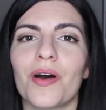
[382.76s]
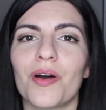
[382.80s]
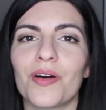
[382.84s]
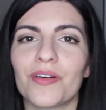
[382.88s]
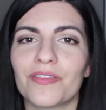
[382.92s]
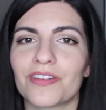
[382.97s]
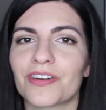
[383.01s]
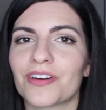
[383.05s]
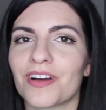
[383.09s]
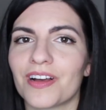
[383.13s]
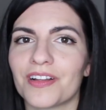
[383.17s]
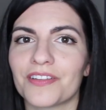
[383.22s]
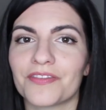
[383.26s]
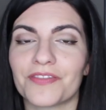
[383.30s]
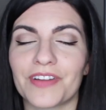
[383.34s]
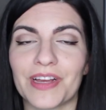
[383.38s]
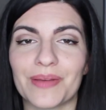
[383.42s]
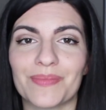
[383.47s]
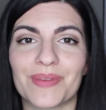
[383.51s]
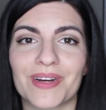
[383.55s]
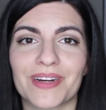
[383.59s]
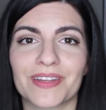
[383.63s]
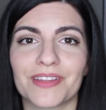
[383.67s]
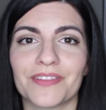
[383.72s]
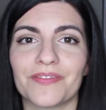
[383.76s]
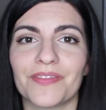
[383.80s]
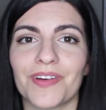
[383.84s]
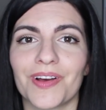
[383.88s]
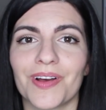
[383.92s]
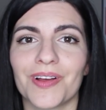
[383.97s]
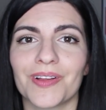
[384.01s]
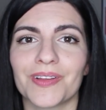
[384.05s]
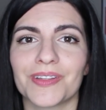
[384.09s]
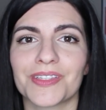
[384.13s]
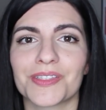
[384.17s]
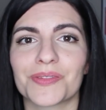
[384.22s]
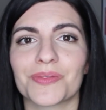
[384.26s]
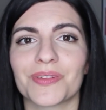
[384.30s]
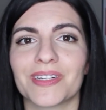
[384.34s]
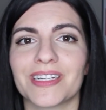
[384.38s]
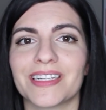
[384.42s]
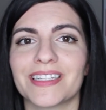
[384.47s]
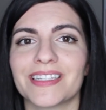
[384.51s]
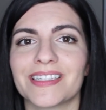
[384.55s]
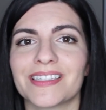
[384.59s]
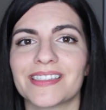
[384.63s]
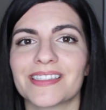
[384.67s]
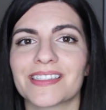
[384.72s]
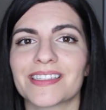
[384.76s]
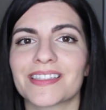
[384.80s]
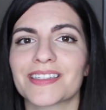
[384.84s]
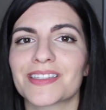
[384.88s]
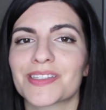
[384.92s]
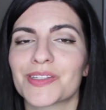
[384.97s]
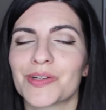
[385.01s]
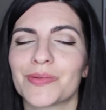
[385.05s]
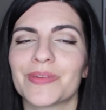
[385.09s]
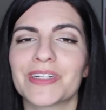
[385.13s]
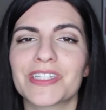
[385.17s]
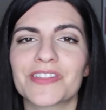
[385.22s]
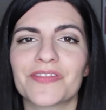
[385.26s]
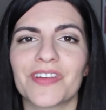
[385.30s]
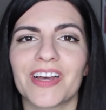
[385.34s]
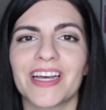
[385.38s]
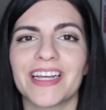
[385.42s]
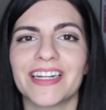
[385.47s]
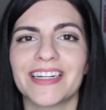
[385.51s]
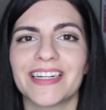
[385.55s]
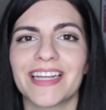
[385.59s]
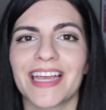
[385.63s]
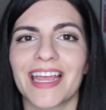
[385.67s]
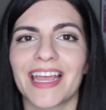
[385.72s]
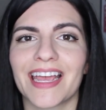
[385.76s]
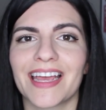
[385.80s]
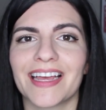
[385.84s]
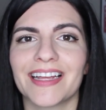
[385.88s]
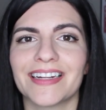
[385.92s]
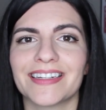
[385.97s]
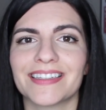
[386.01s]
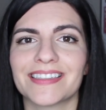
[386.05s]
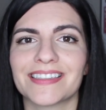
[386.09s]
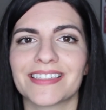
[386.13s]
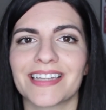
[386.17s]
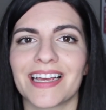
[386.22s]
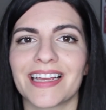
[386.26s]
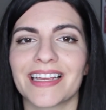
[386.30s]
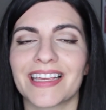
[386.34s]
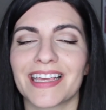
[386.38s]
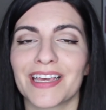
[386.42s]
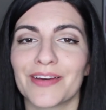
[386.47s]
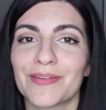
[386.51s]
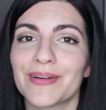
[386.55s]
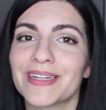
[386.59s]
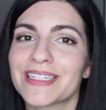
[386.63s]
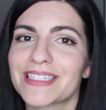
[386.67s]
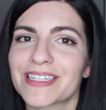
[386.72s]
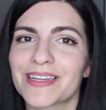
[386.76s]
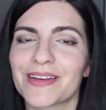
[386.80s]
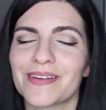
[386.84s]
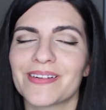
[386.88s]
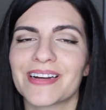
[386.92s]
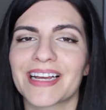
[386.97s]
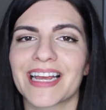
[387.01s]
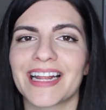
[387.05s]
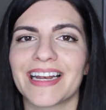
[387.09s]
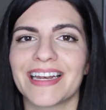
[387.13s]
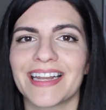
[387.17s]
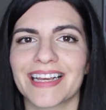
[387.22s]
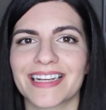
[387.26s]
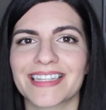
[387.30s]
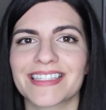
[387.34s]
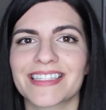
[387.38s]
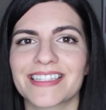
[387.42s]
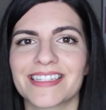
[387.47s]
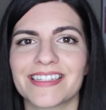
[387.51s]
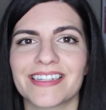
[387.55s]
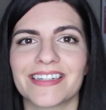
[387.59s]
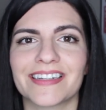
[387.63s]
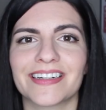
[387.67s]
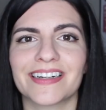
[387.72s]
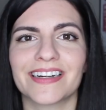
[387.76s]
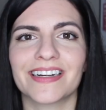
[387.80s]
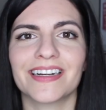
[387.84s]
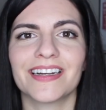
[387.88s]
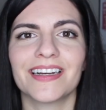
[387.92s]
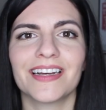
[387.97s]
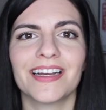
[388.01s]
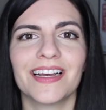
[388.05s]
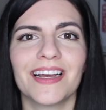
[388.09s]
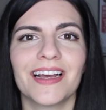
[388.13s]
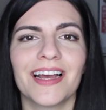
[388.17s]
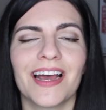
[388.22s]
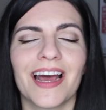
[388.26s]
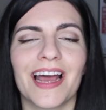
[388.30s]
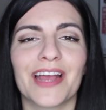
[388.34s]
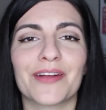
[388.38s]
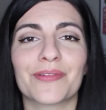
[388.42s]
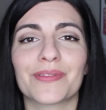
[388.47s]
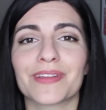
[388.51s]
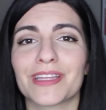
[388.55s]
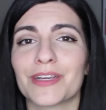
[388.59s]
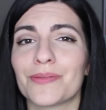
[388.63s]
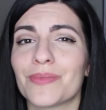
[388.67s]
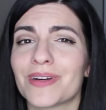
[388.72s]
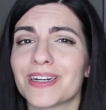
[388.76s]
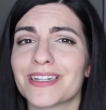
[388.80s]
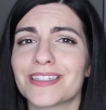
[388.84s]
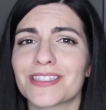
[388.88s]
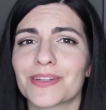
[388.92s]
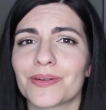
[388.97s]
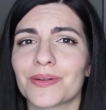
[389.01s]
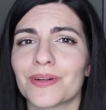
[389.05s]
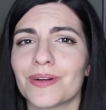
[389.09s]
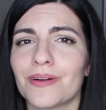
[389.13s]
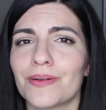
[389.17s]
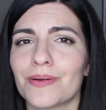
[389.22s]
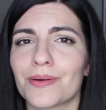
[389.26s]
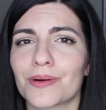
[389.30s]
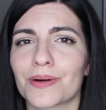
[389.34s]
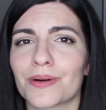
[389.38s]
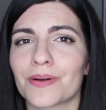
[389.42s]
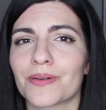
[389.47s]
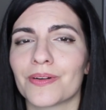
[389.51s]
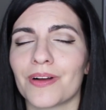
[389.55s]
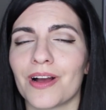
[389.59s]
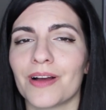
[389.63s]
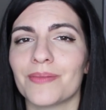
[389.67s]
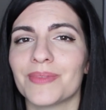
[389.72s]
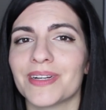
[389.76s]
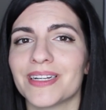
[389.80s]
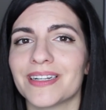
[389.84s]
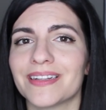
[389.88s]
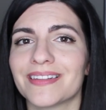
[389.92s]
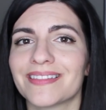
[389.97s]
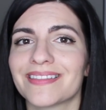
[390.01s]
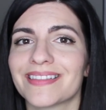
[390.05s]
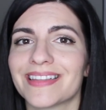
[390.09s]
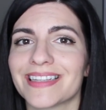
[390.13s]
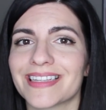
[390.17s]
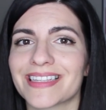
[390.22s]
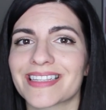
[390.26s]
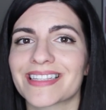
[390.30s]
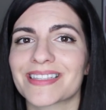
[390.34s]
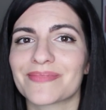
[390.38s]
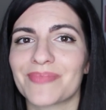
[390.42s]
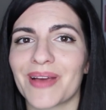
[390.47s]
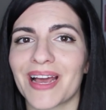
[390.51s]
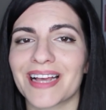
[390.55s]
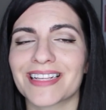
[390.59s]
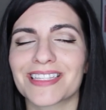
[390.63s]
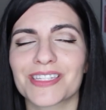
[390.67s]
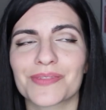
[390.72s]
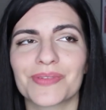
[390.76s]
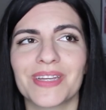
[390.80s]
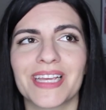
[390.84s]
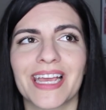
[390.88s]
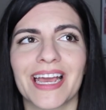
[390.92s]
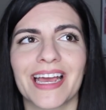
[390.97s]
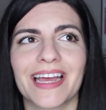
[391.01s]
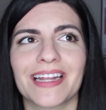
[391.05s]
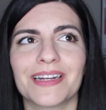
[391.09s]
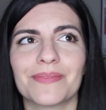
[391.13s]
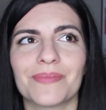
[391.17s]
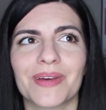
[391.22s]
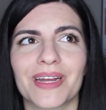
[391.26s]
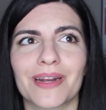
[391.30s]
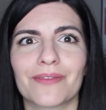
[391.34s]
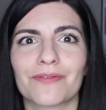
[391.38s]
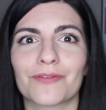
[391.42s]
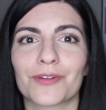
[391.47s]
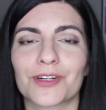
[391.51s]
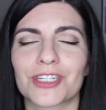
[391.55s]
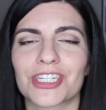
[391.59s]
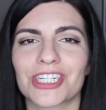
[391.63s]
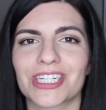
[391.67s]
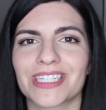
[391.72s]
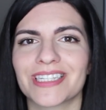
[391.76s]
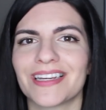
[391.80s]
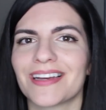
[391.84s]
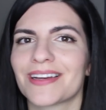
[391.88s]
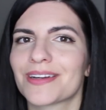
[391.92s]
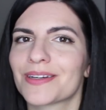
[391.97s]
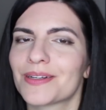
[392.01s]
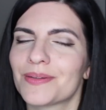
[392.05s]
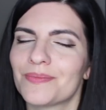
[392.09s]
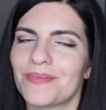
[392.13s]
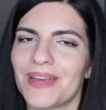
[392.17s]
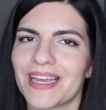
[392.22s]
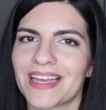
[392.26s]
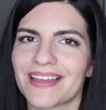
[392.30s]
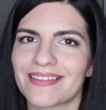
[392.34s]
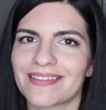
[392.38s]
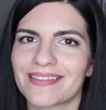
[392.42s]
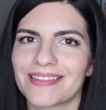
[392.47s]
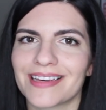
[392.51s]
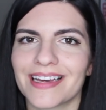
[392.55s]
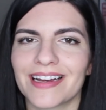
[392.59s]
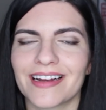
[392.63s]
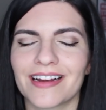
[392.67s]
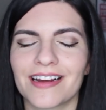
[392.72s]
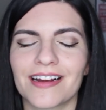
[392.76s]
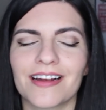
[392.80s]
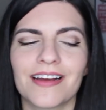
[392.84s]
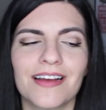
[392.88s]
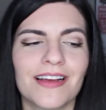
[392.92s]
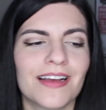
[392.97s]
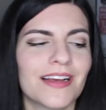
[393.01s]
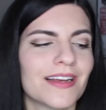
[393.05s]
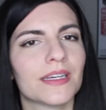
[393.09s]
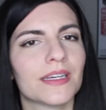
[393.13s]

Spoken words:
Overall, Frightmare in the Falls was so much fun, and I can't wait to go again next year. I really wanted to go to Horrorama this past weekend, but unfortunately I couldn't make it there.